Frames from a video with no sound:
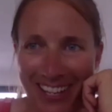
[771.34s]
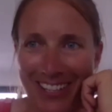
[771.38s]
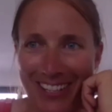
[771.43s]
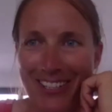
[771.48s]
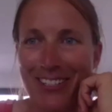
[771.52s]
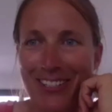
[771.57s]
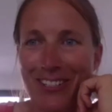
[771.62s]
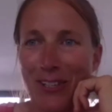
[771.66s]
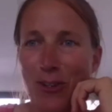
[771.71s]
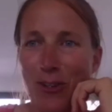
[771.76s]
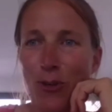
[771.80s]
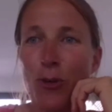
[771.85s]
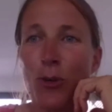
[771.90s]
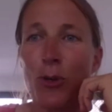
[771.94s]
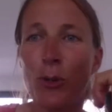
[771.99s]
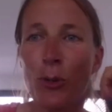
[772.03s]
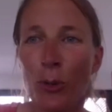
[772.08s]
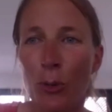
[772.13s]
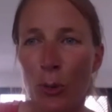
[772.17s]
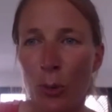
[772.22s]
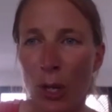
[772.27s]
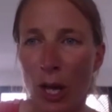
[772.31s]
to
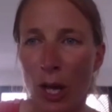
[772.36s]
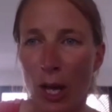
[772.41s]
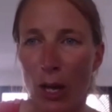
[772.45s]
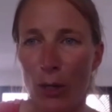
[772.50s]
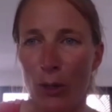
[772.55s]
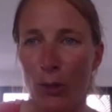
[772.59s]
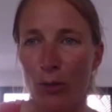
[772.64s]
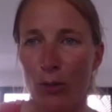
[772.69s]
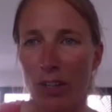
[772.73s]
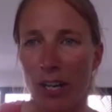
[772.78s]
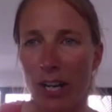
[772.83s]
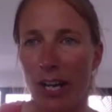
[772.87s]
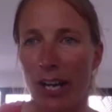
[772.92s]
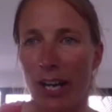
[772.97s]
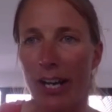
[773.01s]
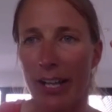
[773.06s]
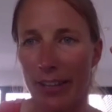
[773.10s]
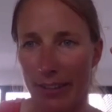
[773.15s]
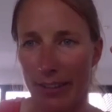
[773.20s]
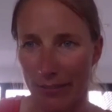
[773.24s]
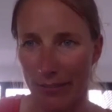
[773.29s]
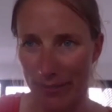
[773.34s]
crawl over
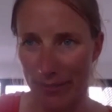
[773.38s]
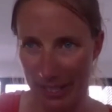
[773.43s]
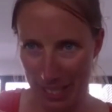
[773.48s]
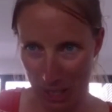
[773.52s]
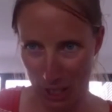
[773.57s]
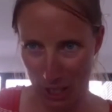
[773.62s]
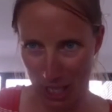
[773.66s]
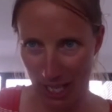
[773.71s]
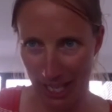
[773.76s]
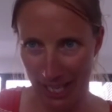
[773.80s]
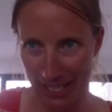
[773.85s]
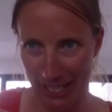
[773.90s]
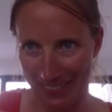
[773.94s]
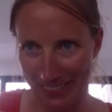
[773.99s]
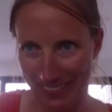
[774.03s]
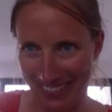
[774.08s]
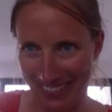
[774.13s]
the finish line?